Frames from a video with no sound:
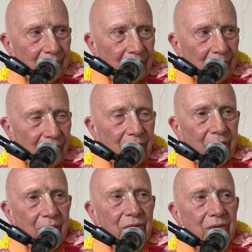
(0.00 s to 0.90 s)
but by
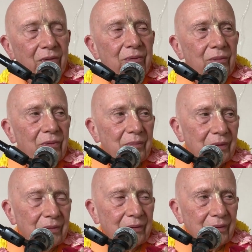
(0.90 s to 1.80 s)
Krishna through the
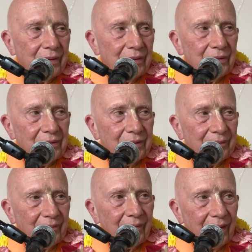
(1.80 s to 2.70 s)
material energy,
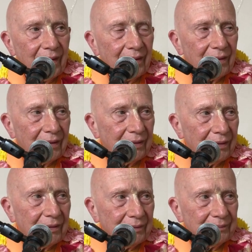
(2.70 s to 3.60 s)
like
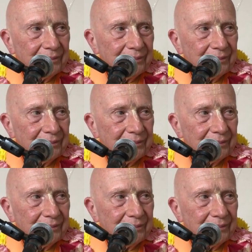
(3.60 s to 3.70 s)
that.